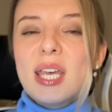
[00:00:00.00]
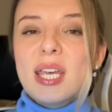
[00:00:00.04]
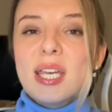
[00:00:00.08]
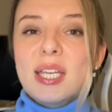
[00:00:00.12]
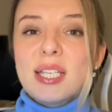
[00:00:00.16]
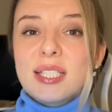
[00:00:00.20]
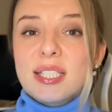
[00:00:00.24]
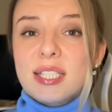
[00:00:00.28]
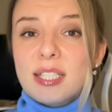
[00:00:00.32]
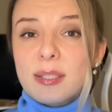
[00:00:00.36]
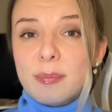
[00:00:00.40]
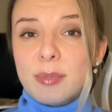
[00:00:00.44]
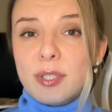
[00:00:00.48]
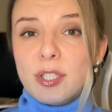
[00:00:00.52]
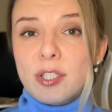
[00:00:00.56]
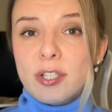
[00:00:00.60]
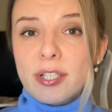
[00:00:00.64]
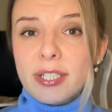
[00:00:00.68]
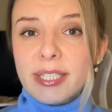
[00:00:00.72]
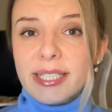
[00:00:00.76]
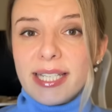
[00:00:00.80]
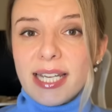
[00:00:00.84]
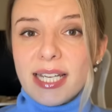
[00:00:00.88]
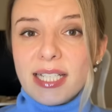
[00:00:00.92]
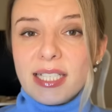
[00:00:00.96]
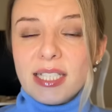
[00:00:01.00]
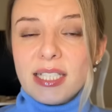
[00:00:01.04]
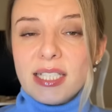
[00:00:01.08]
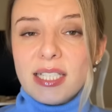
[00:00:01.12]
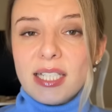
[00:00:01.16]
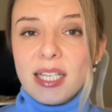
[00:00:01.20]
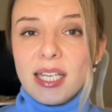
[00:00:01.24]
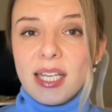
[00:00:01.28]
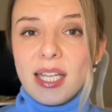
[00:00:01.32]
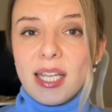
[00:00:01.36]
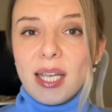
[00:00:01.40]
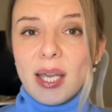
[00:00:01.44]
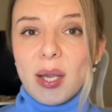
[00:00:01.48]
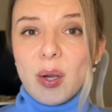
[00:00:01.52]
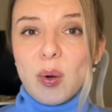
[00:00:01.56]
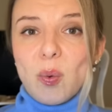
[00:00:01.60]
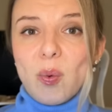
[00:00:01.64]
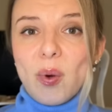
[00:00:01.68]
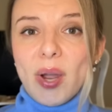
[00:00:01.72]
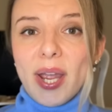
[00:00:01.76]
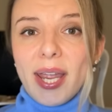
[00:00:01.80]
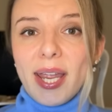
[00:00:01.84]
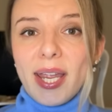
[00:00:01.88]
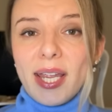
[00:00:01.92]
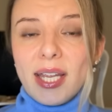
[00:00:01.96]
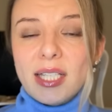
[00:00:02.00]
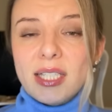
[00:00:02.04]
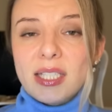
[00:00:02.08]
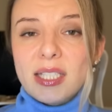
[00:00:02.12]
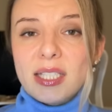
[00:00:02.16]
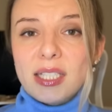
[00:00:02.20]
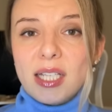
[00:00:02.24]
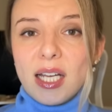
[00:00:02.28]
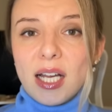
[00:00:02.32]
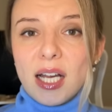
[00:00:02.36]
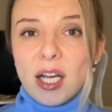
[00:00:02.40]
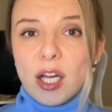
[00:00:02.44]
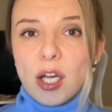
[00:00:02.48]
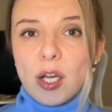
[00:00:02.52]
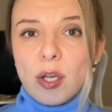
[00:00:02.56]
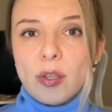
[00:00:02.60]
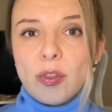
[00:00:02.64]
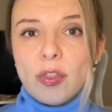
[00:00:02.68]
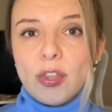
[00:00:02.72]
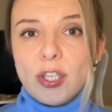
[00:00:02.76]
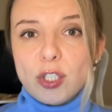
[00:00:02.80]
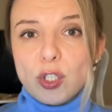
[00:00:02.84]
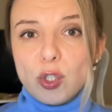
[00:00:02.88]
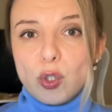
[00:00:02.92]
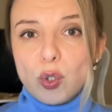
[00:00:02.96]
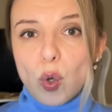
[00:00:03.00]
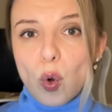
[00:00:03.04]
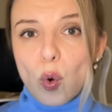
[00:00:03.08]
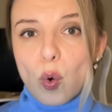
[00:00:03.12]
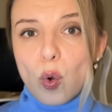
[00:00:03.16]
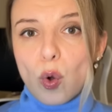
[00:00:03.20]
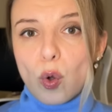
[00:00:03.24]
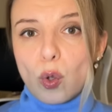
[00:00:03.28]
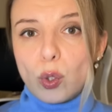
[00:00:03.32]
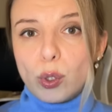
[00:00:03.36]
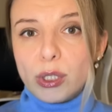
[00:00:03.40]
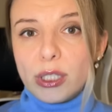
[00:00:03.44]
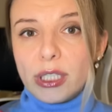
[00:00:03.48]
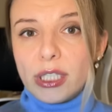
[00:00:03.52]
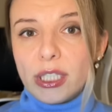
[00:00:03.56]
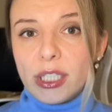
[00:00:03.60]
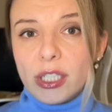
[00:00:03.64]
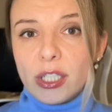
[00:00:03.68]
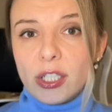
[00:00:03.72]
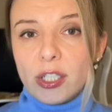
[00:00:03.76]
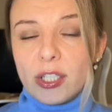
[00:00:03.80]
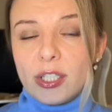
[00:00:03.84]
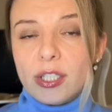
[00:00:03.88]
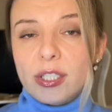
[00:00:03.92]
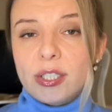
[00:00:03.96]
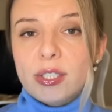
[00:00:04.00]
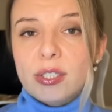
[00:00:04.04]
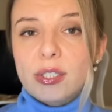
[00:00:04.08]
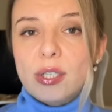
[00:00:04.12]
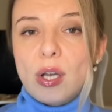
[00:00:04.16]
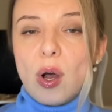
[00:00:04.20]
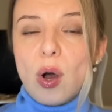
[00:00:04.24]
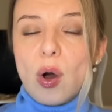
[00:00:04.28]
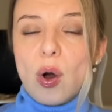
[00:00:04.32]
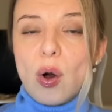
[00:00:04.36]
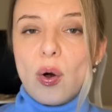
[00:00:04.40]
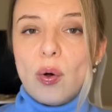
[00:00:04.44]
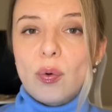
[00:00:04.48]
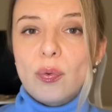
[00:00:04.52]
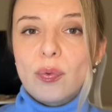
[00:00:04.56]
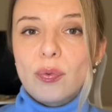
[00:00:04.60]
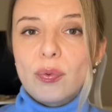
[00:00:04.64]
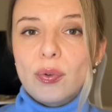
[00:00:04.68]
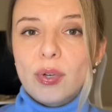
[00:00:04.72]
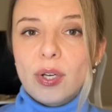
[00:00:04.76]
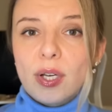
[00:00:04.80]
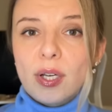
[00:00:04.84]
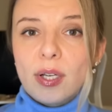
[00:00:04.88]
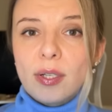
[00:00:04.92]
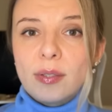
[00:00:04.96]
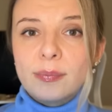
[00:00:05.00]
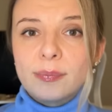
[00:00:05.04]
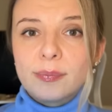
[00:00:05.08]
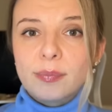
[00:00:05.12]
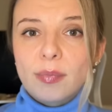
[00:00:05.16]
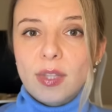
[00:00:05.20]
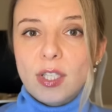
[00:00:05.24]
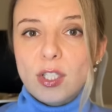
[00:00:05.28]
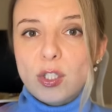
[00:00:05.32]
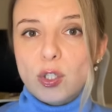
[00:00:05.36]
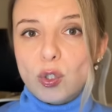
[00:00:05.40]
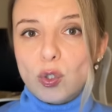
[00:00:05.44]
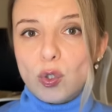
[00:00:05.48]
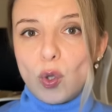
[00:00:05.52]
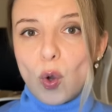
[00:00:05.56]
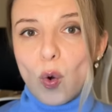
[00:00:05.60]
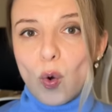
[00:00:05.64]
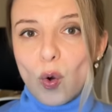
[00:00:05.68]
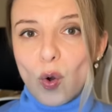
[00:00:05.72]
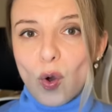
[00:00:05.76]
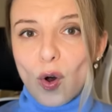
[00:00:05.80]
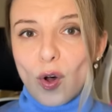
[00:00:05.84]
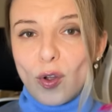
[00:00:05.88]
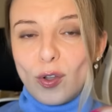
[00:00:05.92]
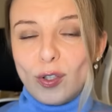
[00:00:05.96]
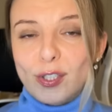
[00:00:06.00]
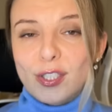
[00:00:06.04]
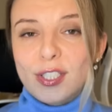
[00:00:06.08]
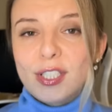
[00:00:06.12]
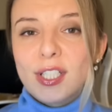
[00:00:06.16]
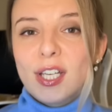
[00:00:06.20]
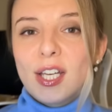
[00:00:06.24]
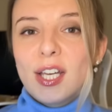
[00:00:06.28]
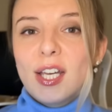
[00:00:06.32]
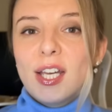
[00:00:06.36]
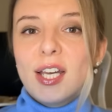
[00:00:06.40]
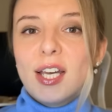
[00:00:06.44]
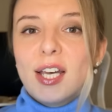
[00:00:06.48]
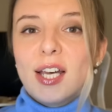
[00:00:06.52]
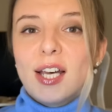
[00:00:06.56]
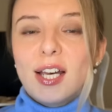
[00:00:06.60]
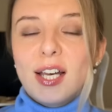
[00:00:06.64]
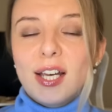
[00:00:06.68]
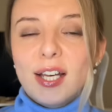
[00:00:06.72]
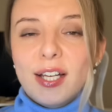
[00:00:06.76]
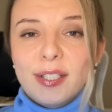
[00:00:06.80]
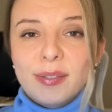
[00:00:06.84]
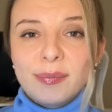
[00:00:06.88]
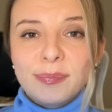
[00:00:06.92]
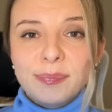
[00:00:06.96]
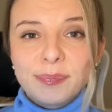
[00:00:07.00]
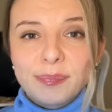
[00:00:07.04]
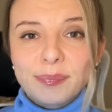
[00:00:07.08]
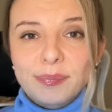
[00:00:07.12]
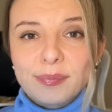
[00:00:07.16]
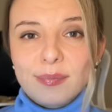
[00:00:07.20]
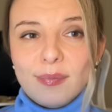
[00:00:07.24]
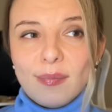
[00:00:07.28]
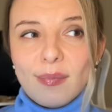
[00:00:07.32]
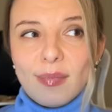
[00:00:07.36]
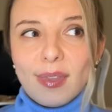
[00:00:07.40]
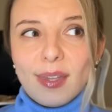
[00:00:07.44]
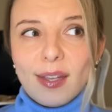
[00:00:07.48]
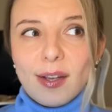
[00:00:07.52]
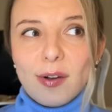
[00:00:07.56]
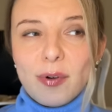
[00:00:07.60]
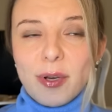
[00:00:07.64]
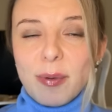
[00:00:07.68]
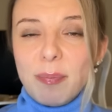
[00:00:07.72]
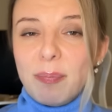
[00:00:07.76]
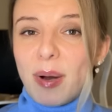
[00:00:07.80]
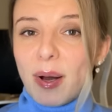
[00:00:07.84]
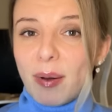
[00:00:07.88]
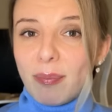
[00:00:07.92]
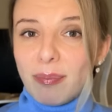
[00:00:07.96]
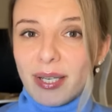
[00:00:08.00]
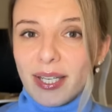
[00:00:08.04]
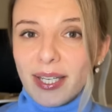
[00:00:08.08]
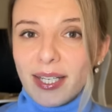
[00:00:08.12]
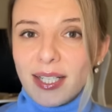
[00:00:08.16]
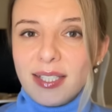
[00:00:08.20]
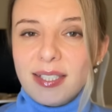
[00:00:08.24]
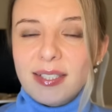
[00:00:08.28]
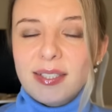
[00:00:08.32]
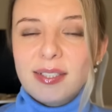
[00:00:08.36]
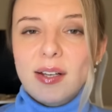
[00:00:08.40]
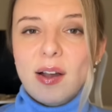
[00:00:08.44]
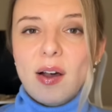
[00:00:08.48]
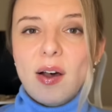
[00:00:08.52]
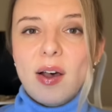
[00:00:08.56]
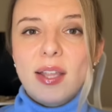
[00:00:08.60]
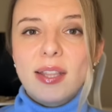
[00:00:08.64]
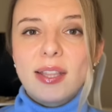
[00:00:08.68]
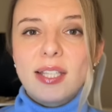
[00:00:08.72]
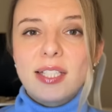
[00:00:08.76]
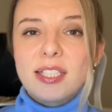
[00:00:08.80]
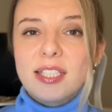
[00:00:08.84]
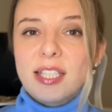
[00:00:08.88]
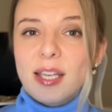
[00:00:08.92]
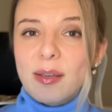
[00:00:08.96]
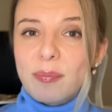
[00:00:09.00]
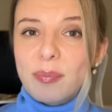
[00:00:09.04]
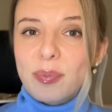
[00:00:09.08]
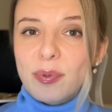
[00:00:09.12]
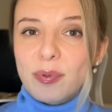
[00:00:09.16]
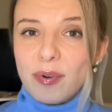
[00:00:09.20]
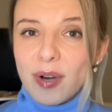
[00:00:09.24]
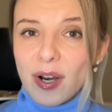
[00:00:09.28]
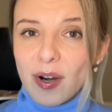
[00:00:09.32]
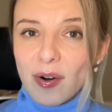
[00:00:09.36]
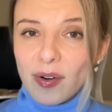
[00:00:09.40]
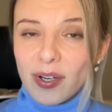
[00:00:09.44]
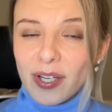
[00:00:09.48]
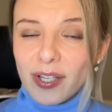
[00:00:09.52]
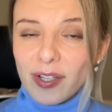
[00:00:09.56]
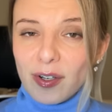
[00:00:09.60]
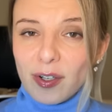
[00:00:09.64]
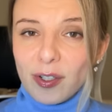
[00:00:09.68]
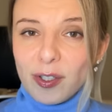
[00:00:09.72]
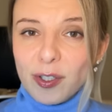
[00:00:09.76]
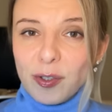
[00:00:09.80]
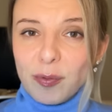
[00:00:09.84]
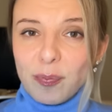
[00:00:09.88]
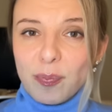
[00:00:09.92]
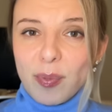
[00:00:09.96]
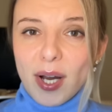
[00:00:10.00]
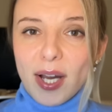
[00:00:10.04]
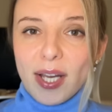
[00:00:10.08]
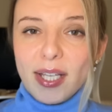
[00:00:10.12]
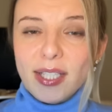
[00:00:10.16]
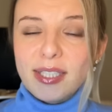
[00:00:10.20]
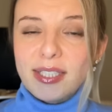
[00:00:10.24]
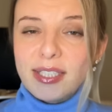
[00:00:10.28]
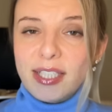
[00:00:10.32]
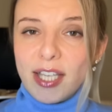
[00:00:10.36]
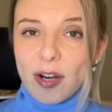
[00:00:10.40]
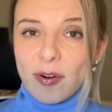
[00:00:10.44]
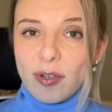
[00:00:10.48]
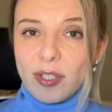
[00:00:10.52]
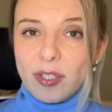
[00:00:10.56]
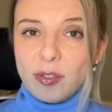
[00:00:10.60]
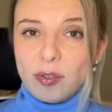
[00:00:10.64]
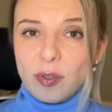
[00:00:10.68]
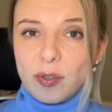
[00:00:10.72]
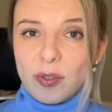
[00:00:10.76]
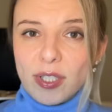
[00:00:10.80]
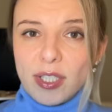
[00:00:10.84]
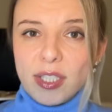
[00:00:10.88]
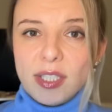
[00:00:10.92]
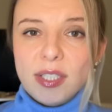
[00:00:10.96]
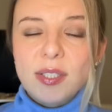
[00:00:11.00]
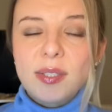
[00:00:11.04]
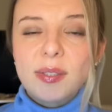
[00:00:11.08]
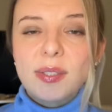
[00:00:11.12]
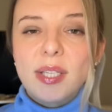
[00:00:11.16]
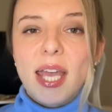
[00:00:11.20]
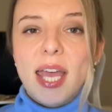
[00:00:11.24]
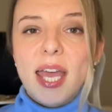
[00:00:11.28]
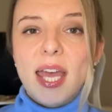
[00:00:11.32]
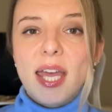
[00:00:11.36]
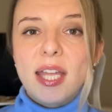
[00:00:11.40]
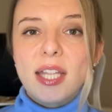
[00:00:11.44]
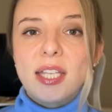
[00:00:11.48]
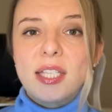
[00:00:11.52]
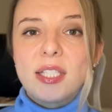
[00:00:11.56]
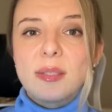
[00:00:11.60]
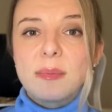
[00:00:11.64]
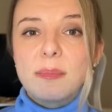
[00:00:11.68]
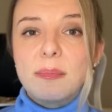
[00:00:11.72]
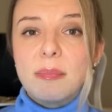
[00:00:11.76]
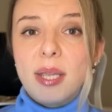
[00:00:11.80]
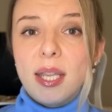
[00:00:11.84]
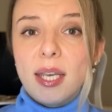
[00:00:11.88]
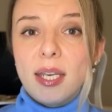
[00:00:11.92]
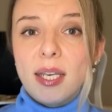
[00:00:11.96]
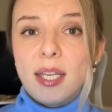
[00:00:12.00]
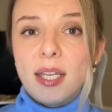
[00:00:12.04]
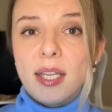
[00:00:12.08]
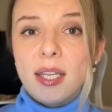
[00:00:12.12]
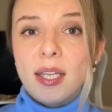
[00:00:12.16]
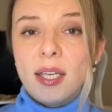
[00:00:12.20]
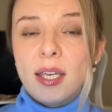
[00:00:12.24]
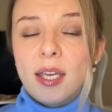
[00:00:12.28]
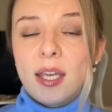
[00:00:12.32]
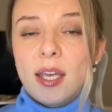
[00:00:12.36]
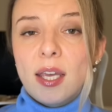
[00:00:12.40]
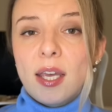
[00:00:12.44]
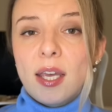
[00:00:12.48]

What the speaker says: Similar destiny awaits the so-called leaders of the so-called republics on the temporarily occupied territories and many